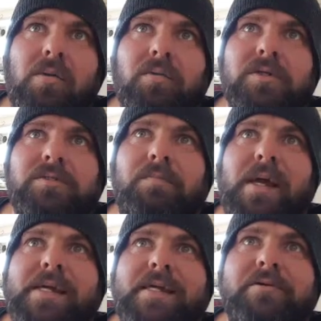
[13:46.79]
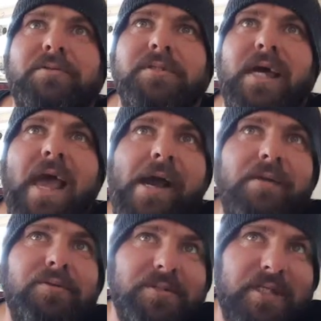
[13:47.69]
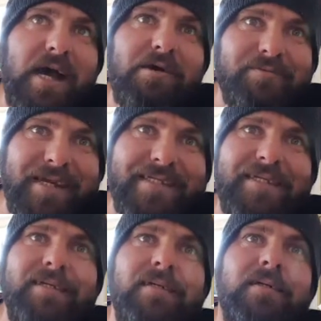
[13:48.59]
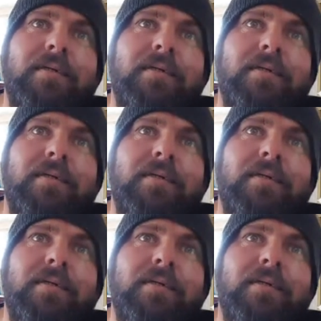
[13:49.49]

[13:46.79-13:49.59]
which back here is the health star rating,